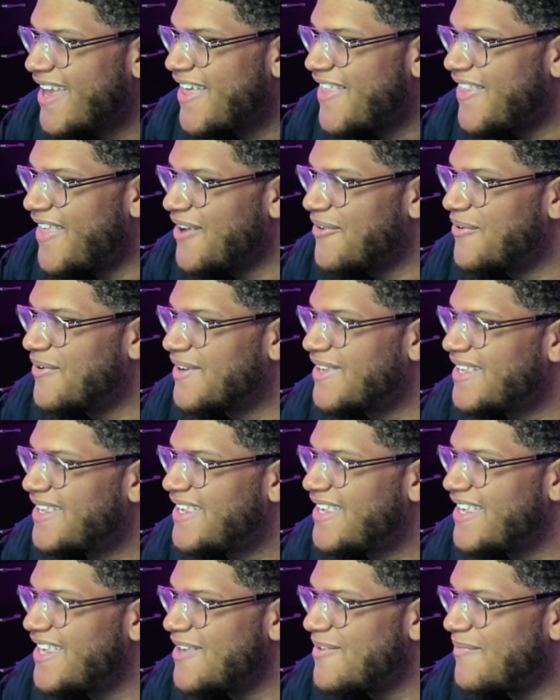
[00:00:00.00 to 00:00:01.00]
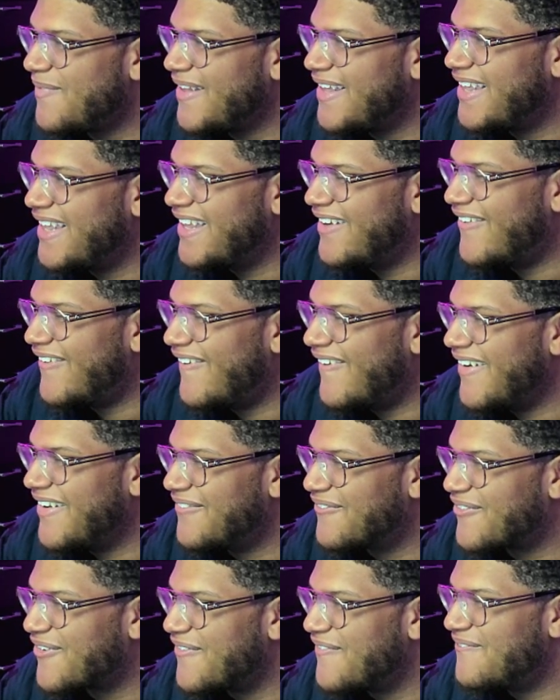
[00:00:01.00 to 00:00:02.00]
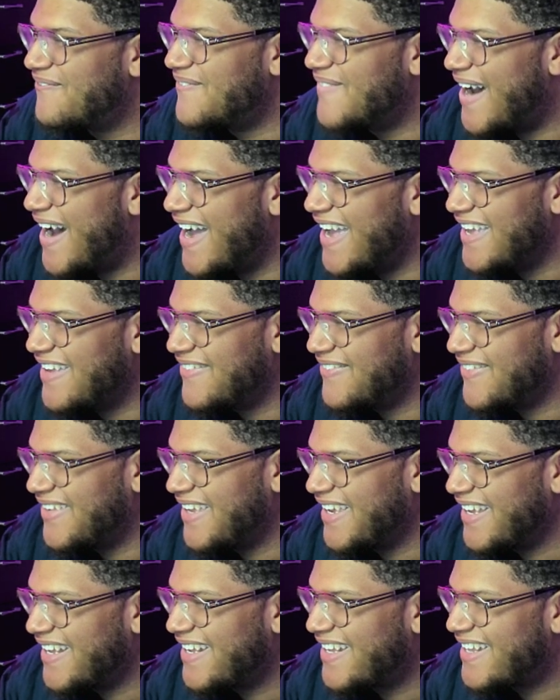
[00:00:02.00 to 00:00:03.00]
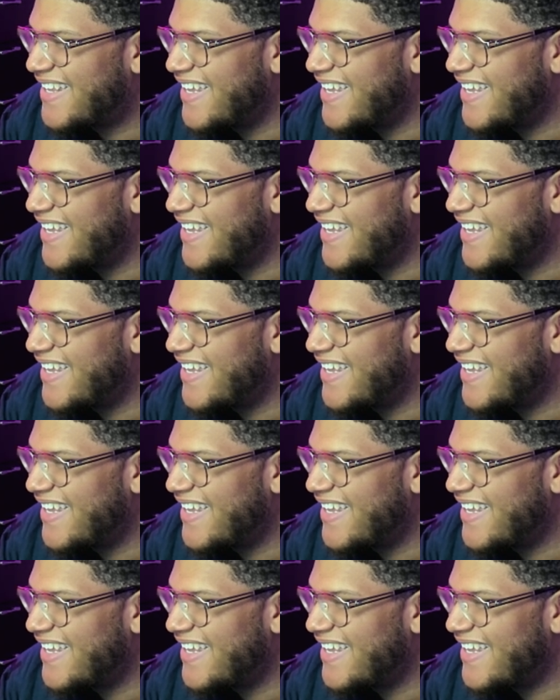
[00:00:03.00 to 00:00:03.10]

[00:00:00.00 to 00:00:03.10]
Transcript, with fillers: they will keep on reviving.